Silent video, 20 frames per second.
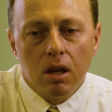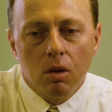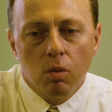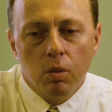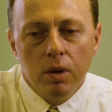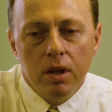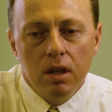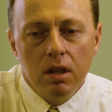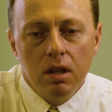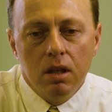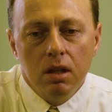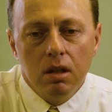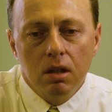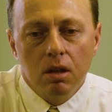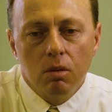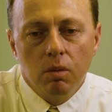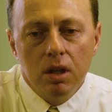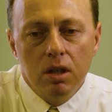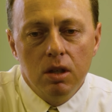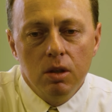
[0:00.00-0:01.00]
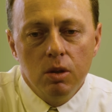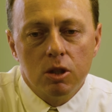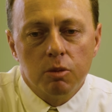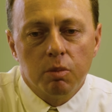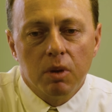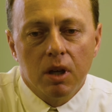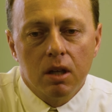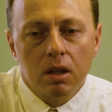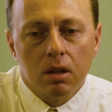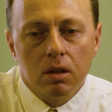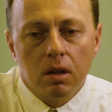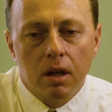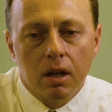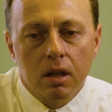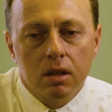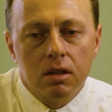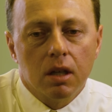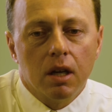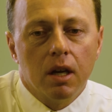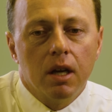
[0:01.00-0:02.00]
we do spend a lot
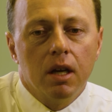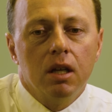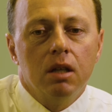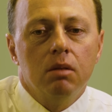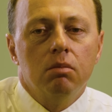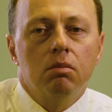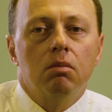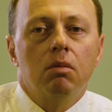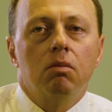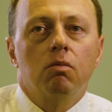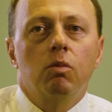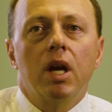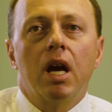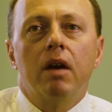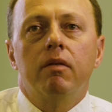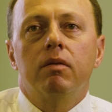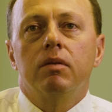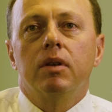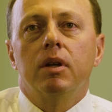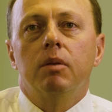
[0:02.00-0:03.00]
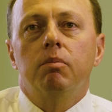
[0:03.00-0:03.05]
of time. We have